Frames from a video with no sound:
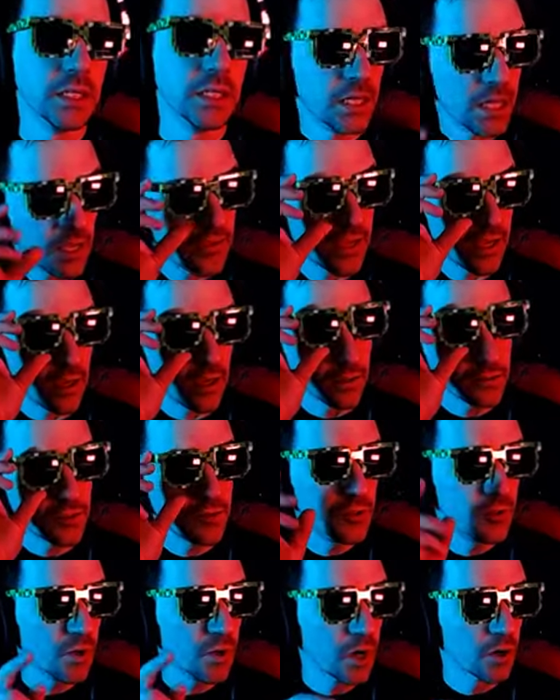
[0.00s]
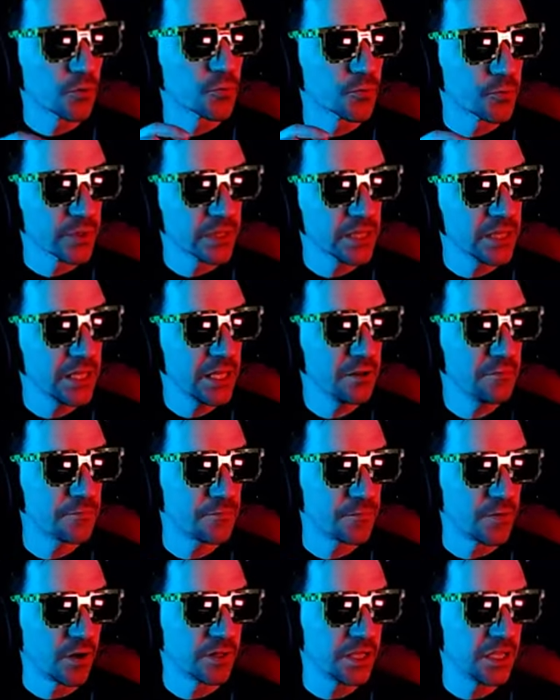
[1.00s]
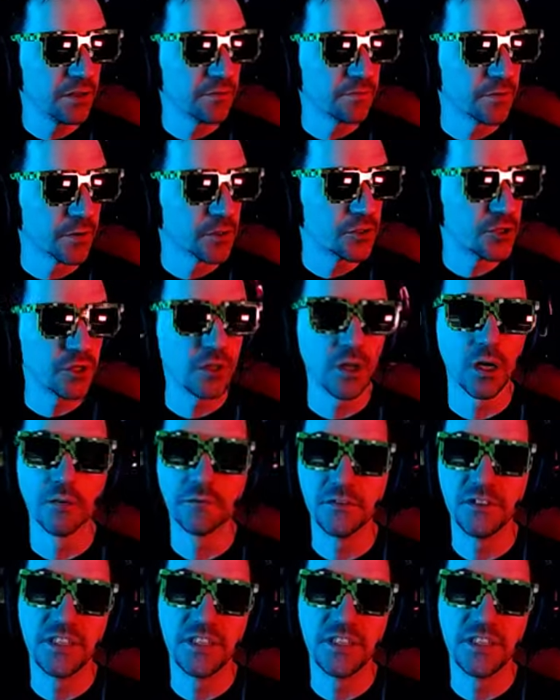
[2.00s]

And they also do a really funky version of